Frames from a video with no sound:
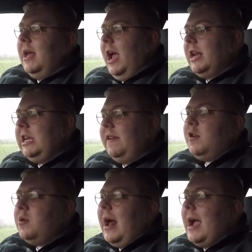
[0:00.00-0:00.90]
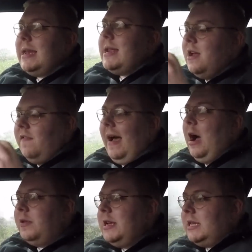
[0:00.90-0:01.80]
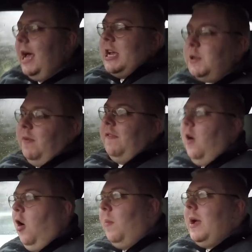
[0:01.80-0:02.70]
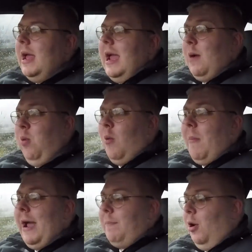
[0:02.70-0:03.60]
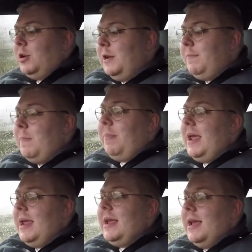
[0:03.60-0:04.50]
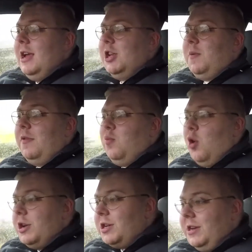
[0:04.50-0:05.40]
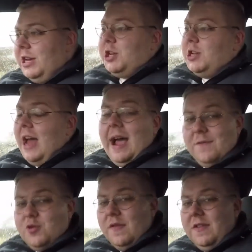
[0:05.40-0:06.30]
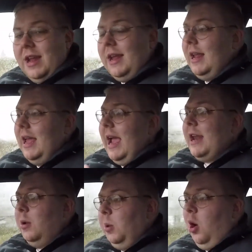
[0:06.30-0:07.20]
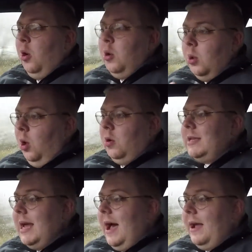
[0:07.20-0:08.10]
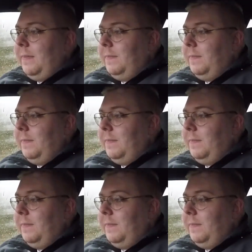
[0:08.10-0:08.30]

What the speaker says: and to give you an idea of how these tyres perform in what might possibly be some of the worst conditions that I've driven in a long time.